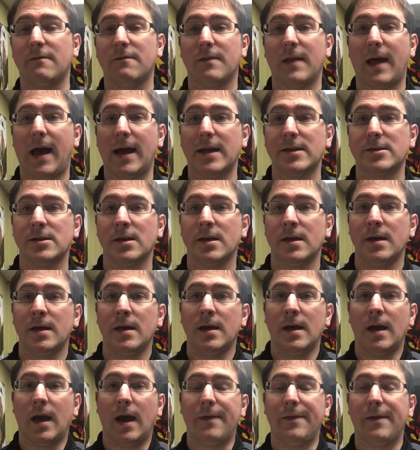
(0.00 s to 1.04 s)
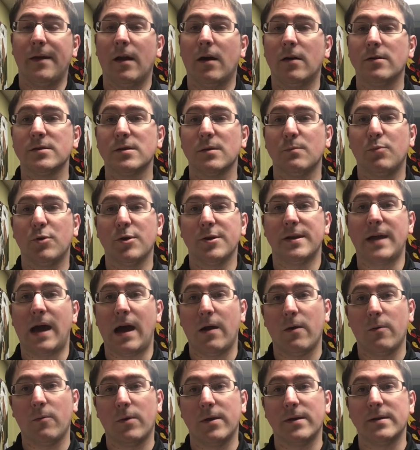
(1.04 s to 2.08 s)
Flash, and then also put
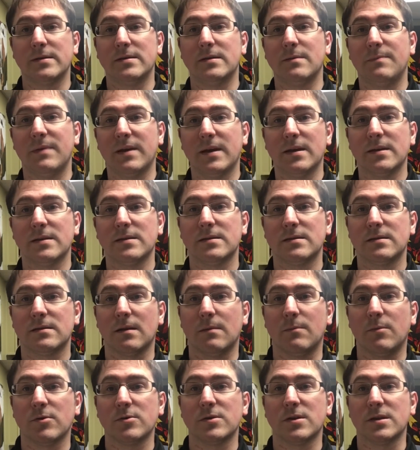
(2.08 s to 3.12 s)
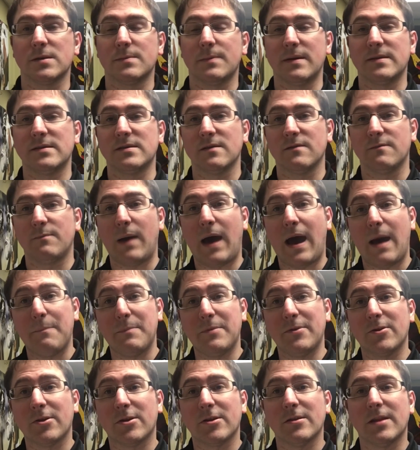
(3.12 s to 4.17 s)
down what is the biggest, the most expensive Pop
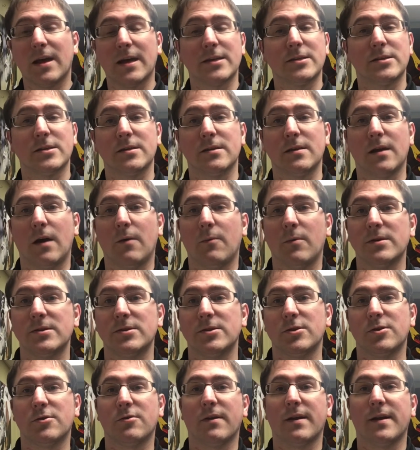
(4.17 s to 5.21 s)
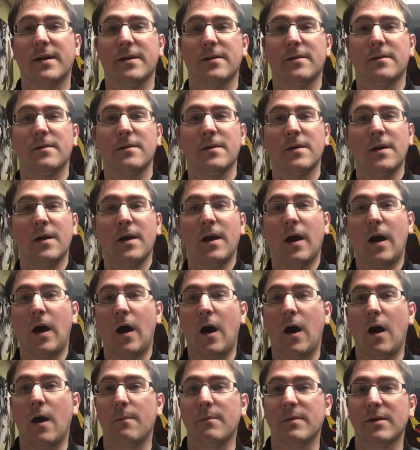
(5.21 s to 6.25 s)
in your collection. What's your grail?
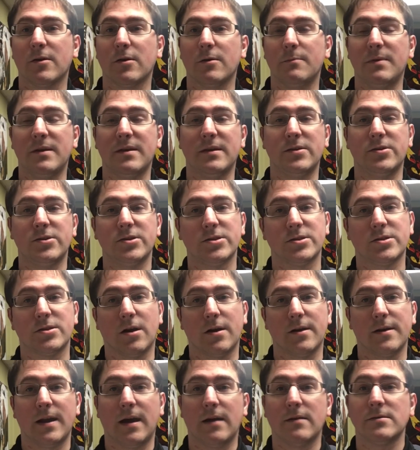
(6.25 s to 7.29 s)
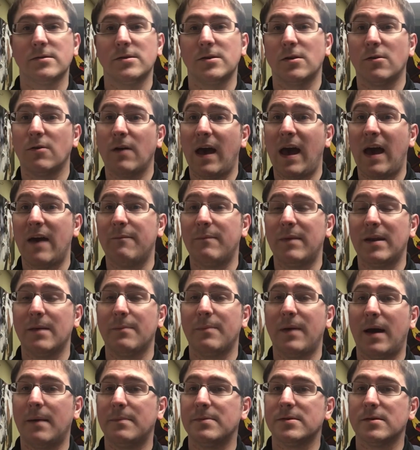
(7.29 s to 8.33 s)
It could be that you're just starting out, so you don't have many
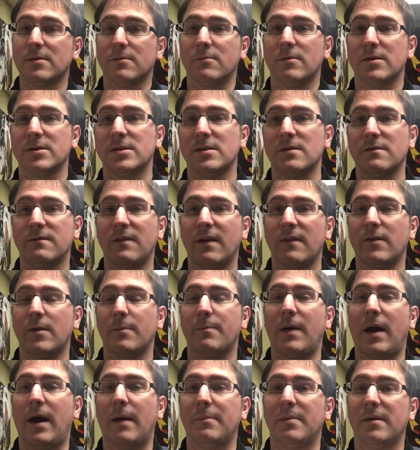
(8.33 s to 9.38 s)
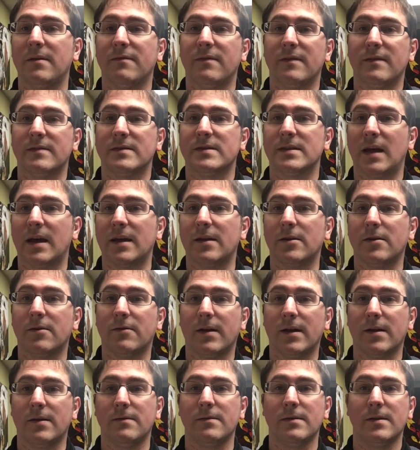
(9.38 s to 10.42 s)
Pops. So what's your favorite Pop if it's not your
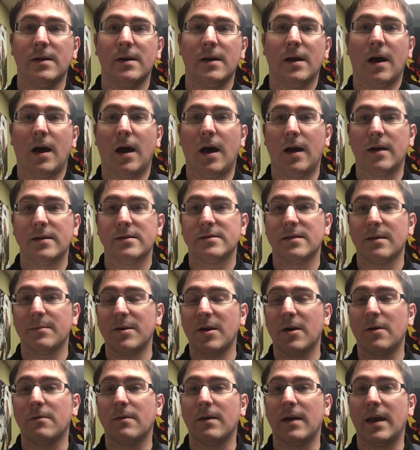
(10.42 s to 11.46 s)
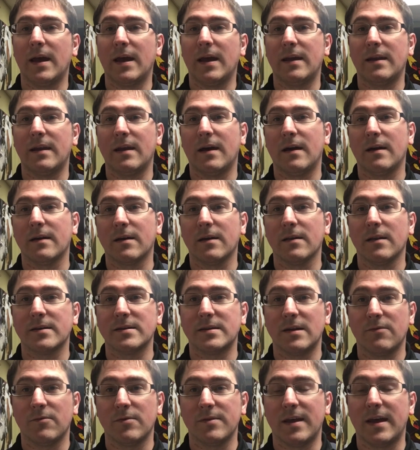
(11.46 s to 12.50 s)
grail? Just let me know. And good luck
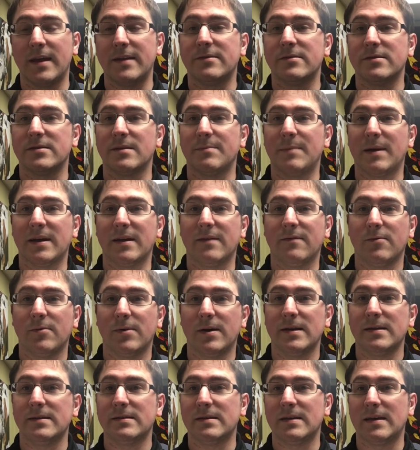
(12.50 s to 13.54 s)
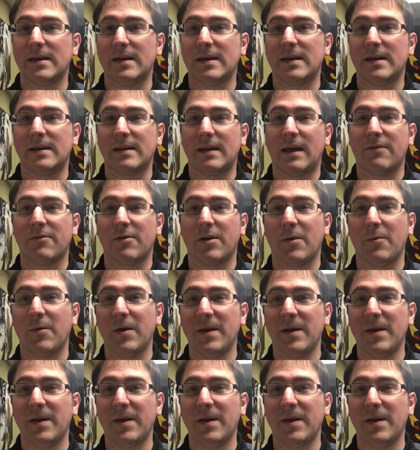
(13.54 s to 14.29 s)
to everyone that enters in my giveaways, and have a great